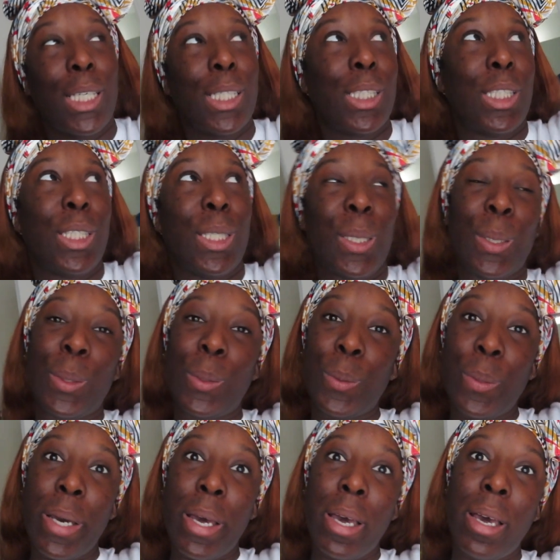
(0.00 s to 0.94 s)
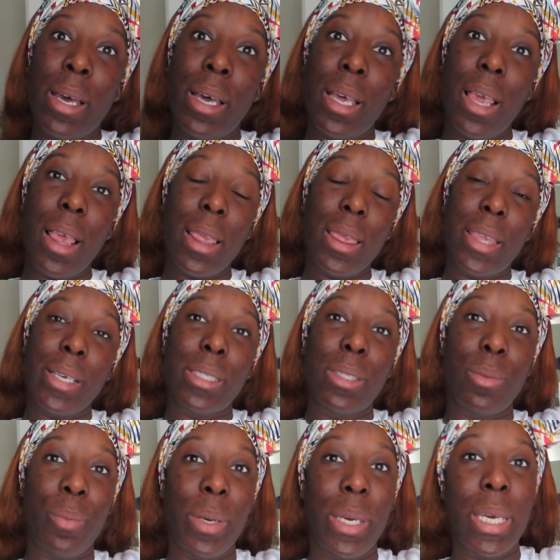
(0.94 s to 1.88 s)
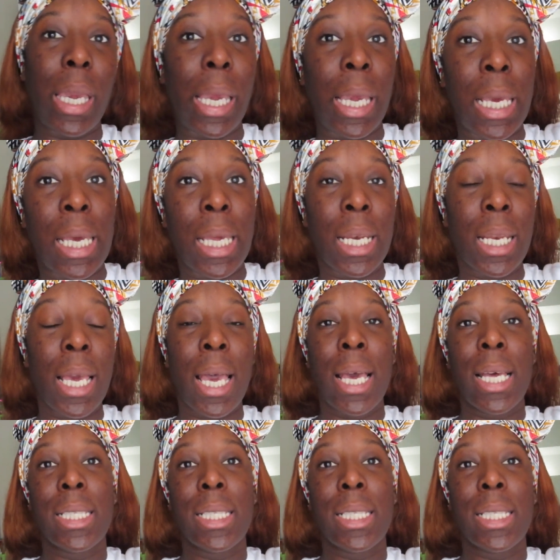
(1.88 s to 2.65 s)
to do this weekend.